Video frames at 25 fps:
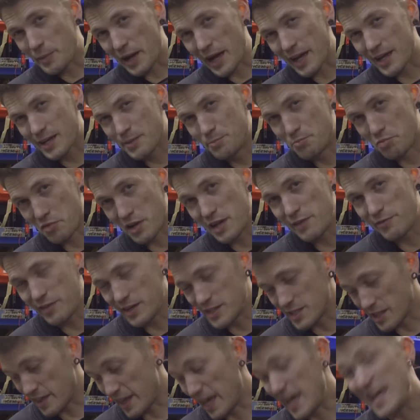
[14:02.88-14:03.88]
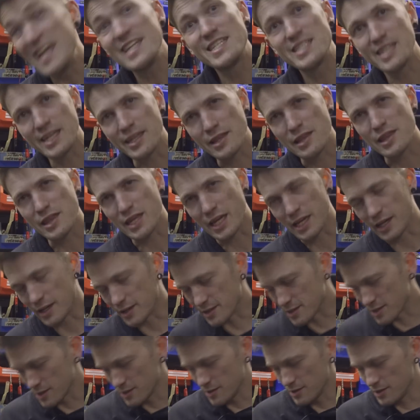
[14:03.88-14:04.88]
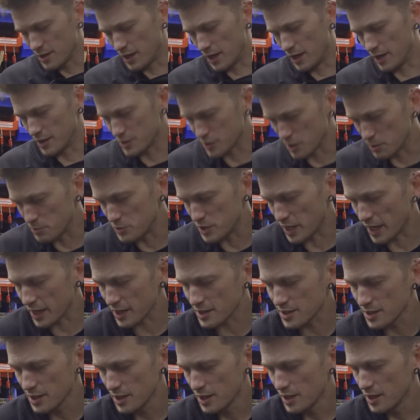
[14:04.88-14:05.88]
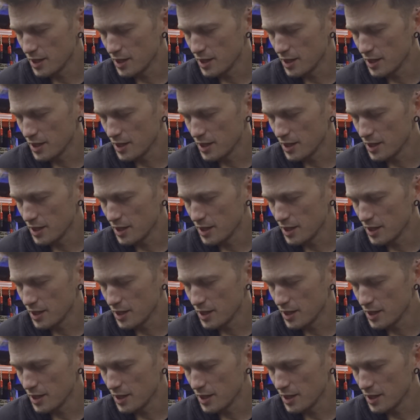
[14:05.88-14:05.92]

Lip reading: back briefly to the hitting things subject,